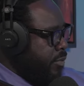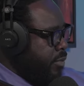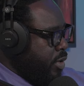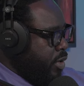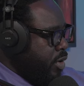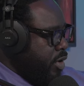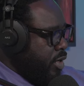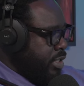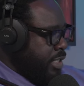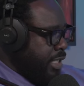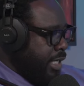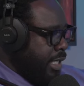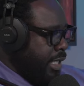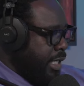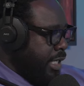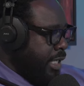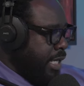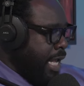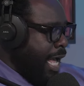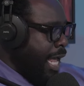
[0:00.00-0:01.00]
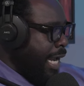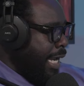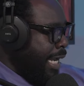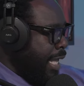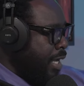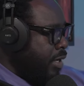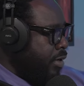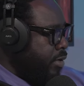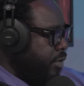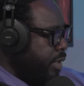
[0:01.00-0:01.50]
because in our
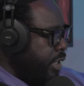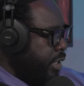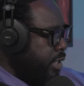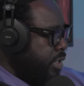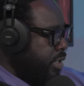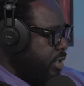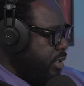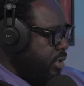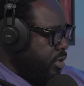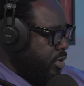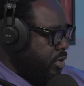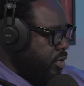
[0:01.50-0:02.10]
language